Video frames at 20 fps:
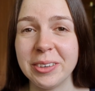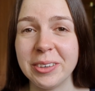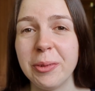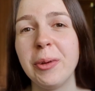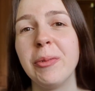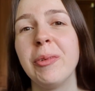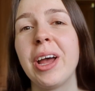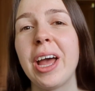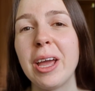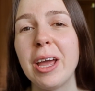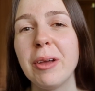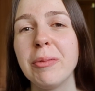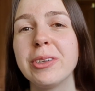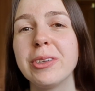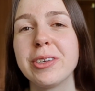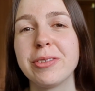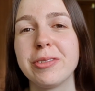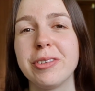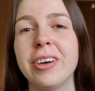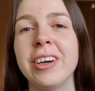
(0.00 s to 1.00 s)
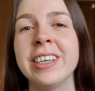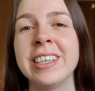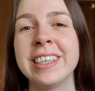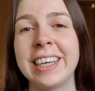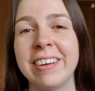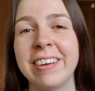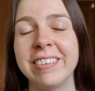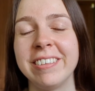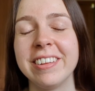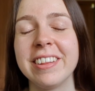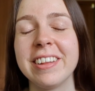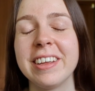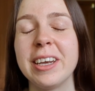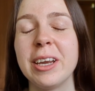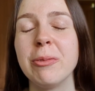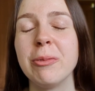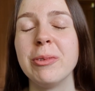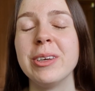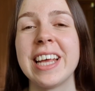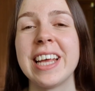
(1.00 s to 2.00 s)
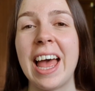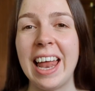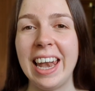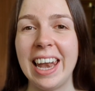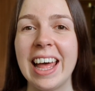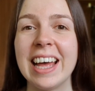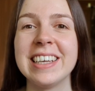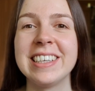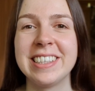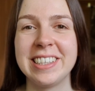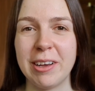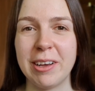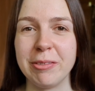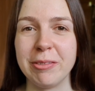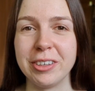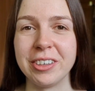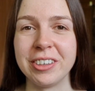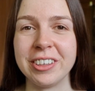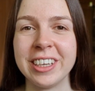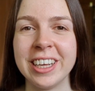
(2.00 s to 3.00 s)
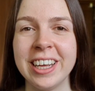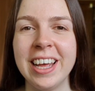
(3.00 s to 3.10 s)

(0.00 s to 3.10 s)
we were able to find out that it was LS7,